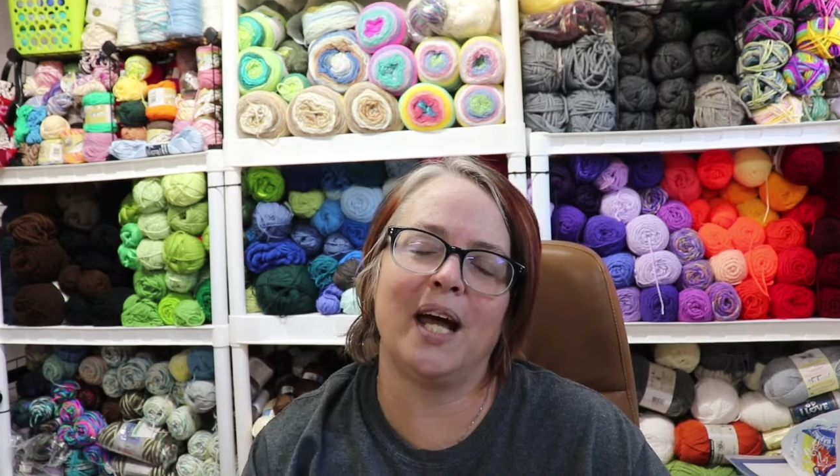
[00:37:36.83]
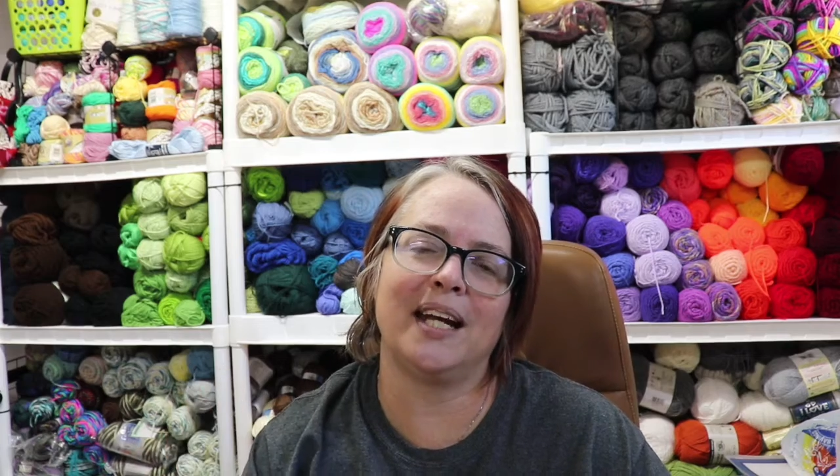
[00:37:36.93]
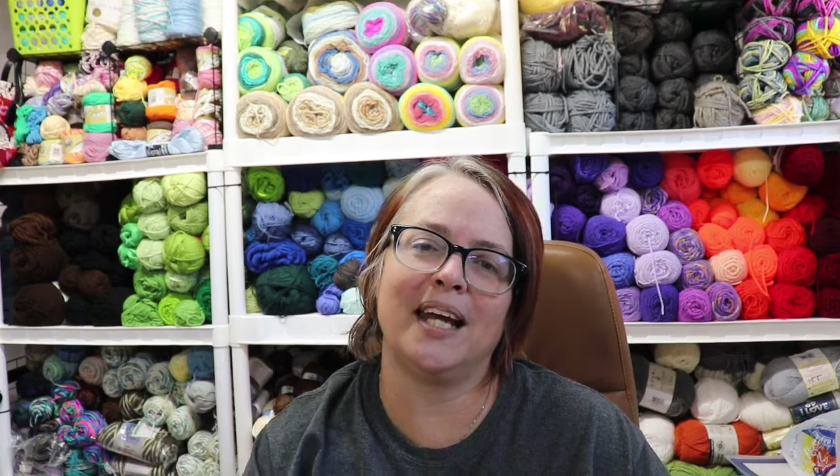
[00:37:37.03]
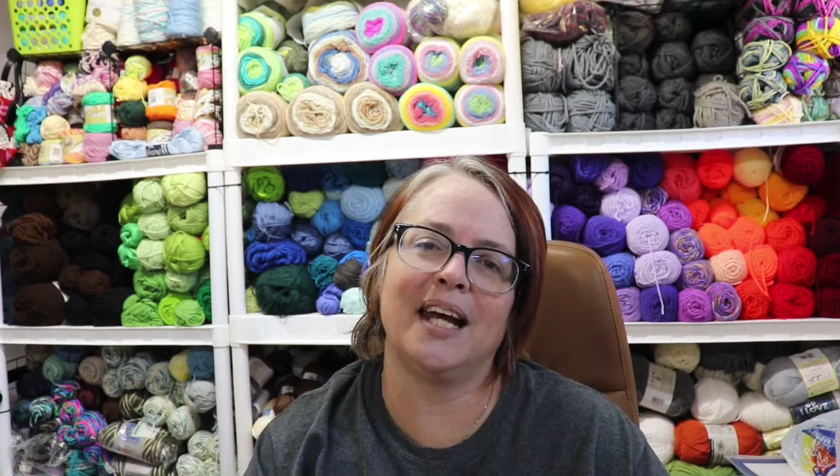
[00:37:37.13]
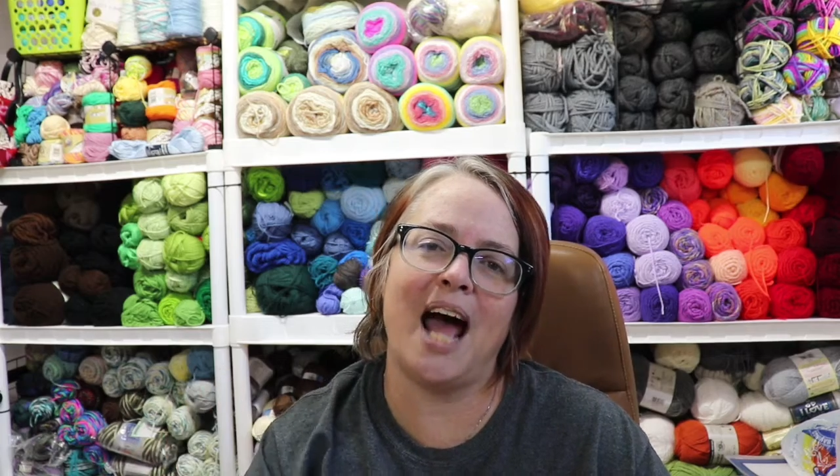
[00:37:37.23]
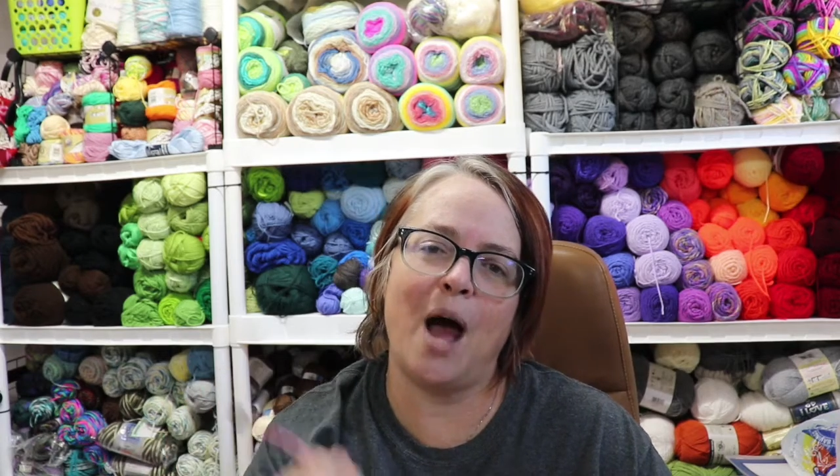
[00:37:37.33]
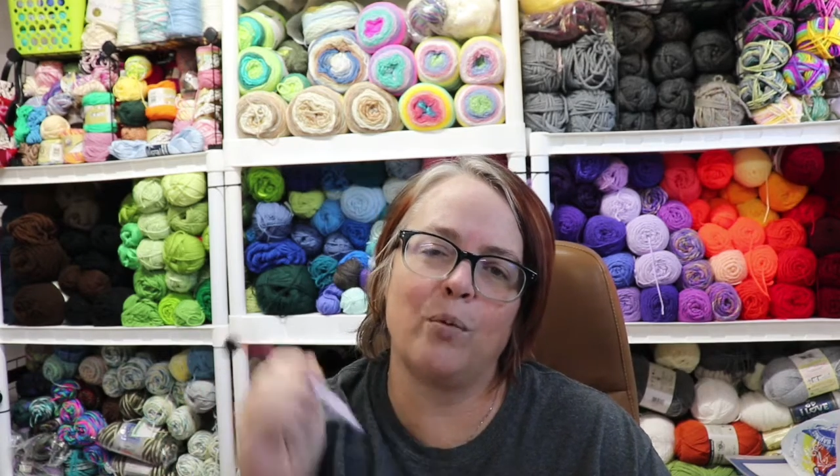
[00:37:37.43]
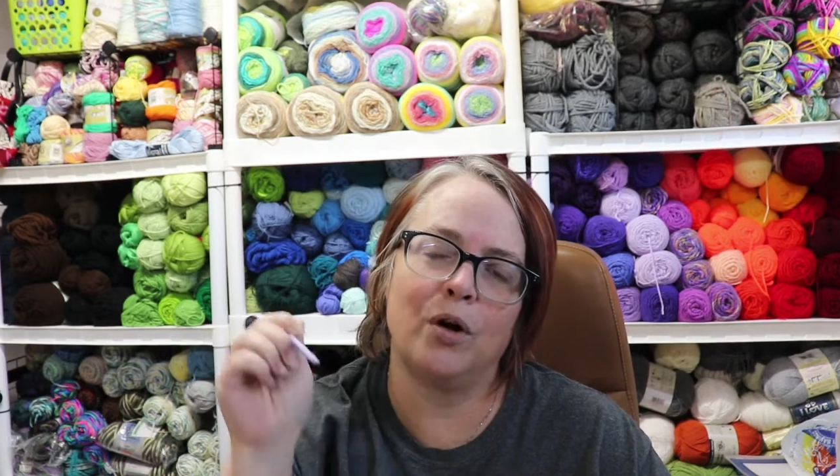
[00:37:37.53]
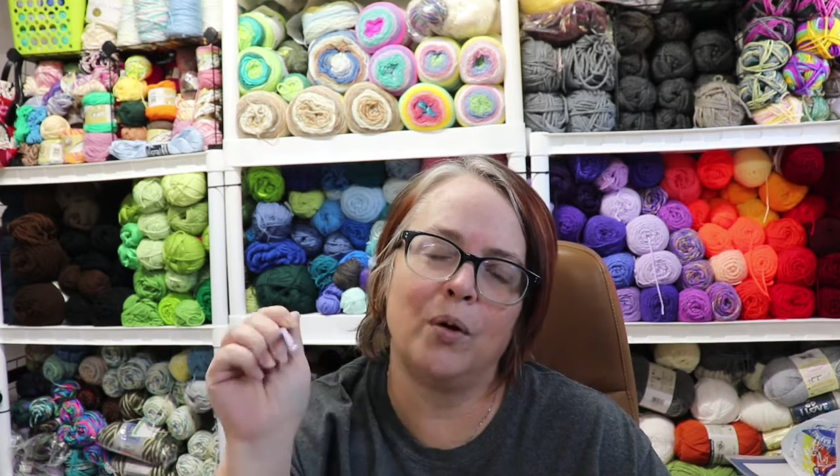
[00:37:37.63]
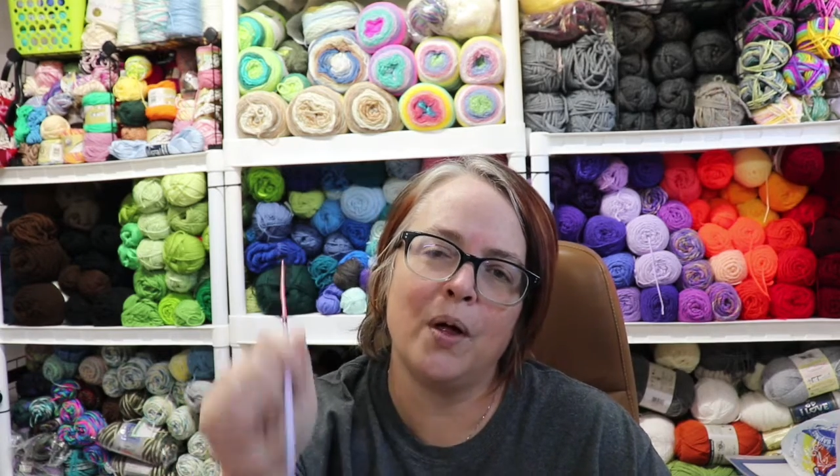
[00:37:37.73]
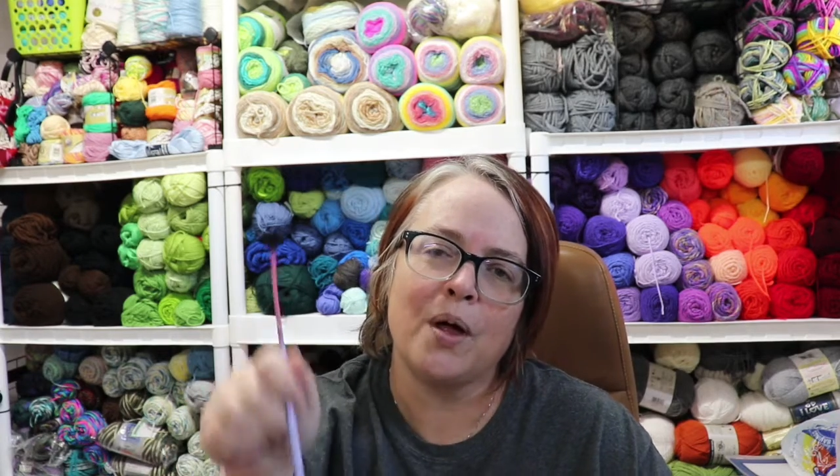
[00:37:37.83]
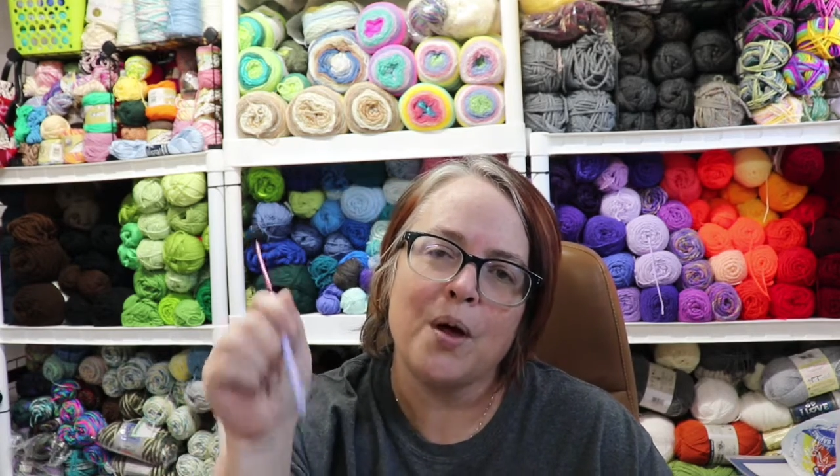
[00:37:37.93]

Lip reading: And again, I will